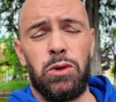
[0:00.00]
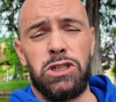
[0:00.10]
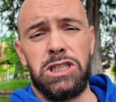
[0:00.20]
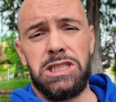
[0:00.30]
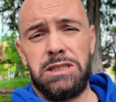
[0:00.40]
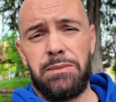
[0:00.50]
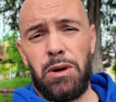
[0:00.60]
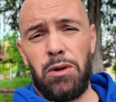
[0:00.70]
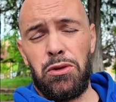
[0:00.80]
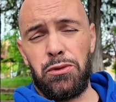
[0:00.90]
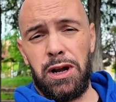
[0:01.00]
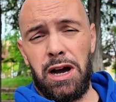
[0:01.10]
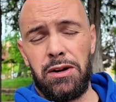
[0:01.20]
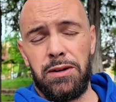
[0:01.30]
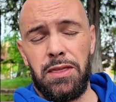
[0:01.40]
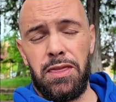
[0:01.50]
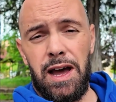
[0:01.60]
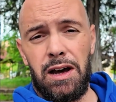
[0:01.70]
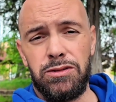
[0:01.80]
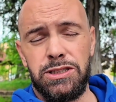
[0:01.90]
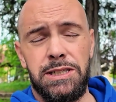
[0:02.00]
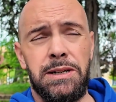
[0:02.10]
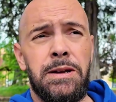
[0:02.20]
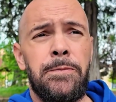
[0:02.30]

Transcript: which is about 300,000.